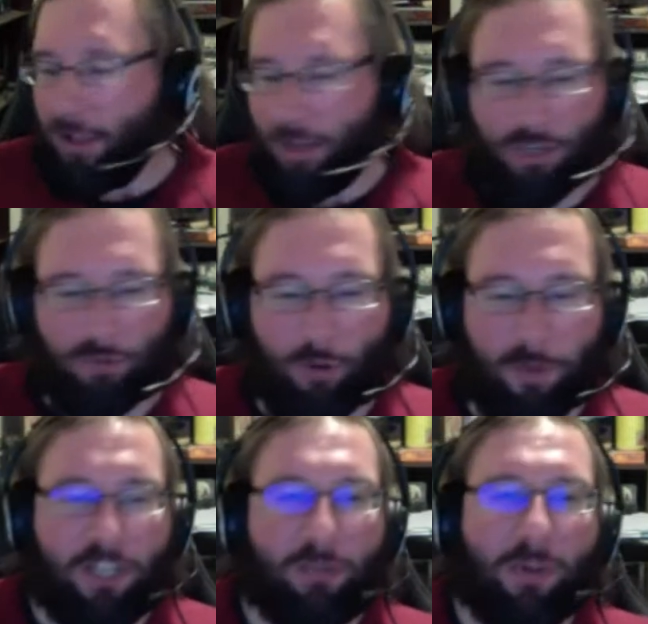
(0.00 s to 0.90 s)
I shall roll my
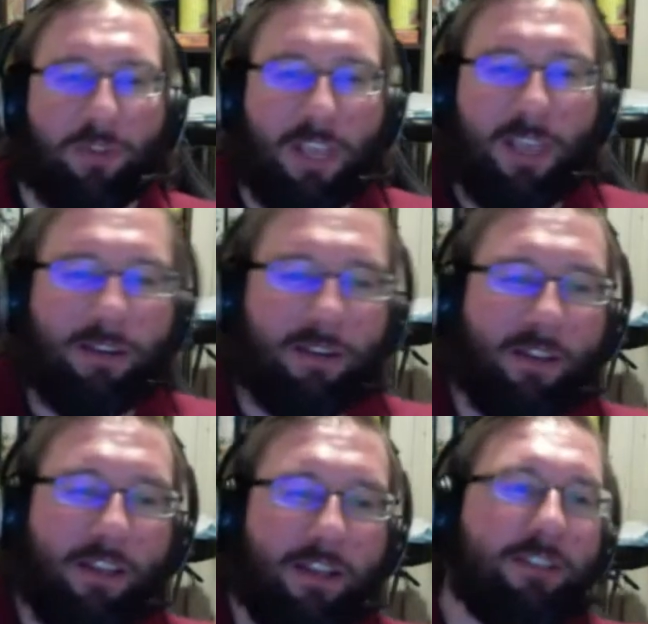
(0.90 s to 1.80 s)
d12 again
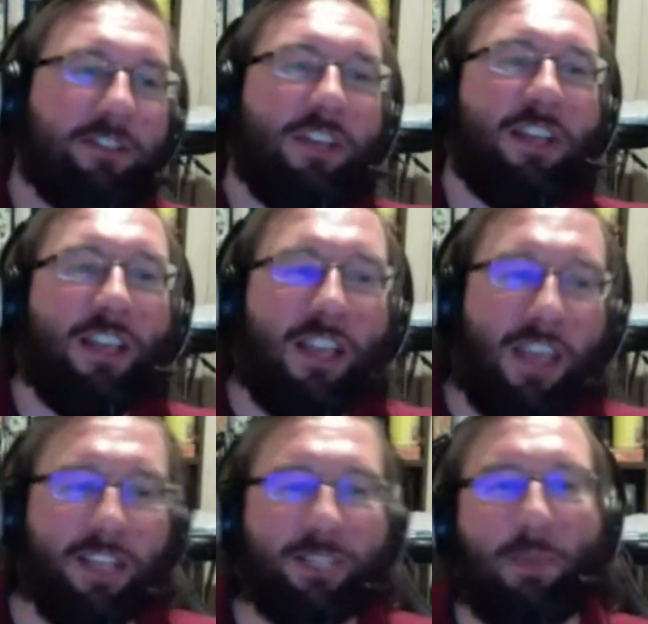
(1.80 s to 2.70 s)
and
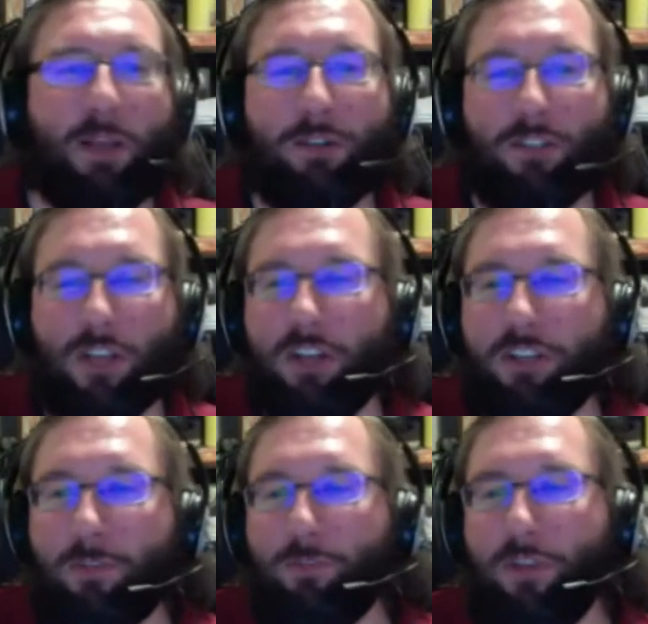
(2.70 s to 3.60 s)
expound on a
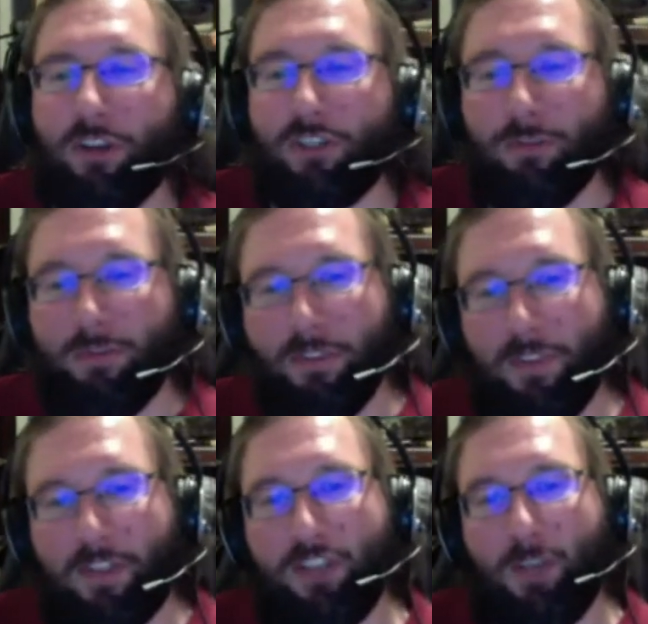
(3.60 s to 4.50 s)
different product
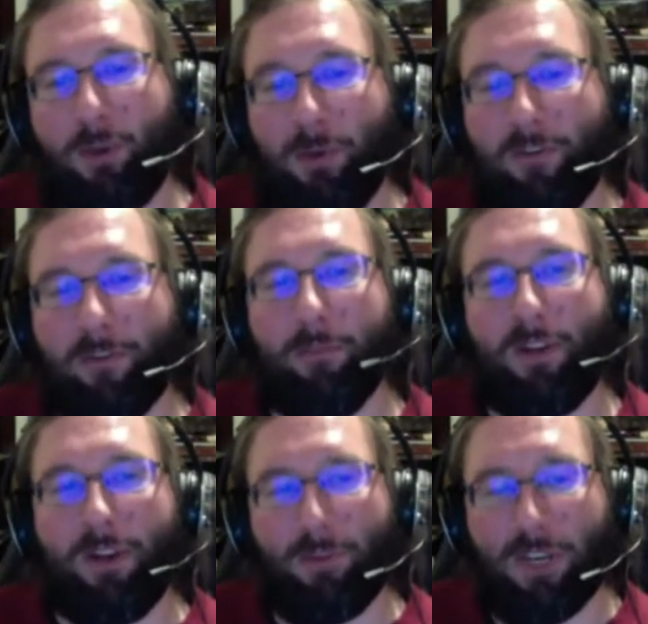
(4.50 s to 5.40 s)
that's upcoming from
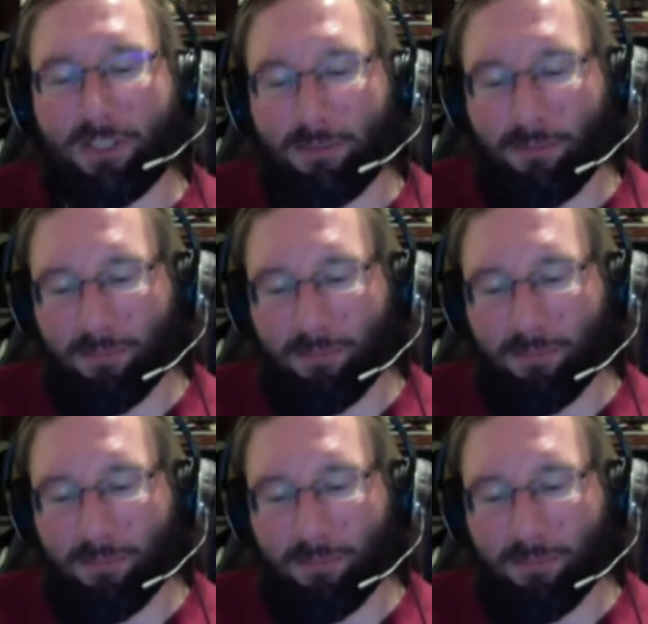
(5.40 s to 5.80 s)
Pelgrane Press.